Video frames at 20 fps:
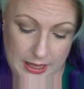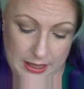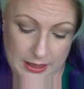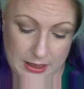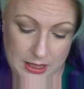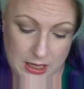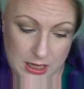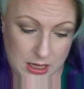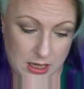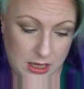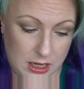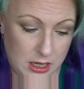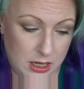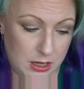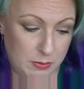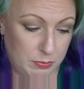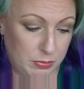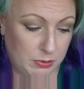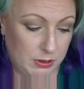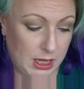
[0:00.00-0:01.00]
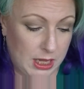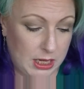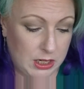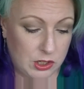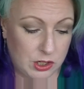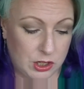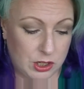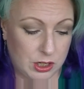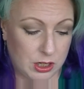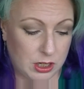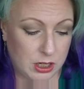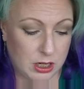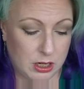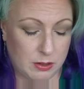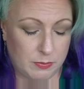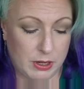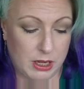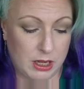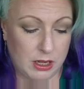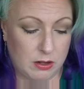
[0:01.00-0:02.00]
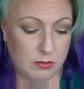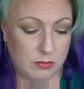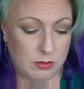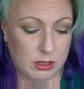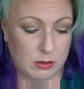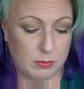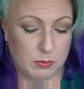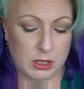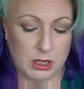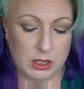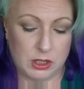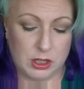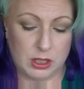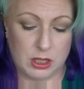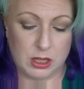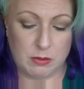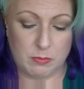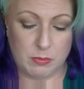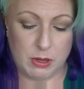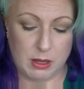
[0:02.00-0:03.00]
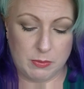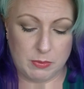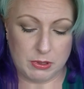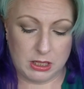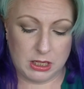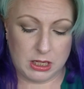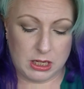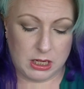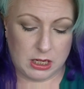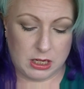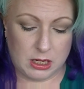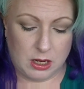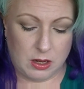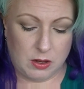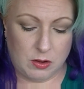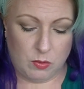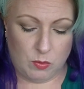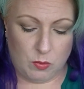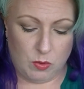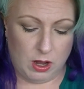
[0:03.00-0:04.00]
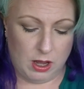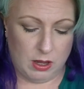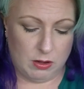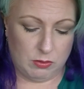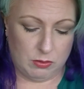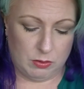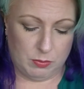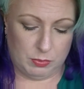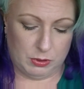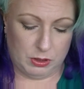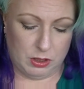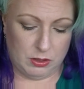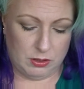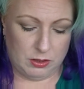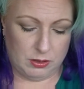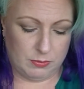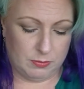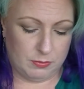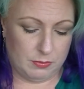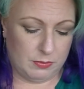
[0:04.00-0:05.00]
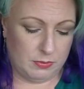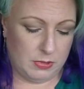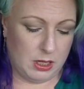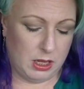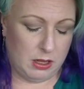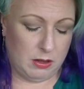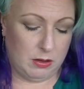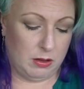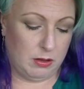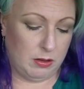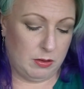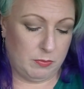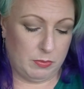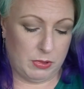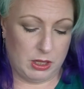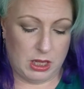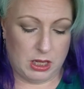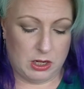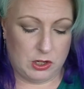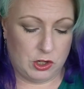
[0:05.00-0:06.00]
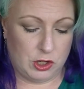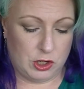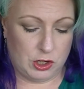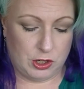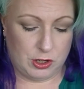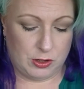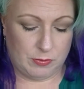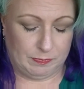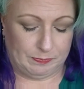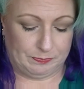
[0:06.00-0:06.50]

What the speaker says: The blush, my oldest blush, the Maybelline Wild Blossom blush,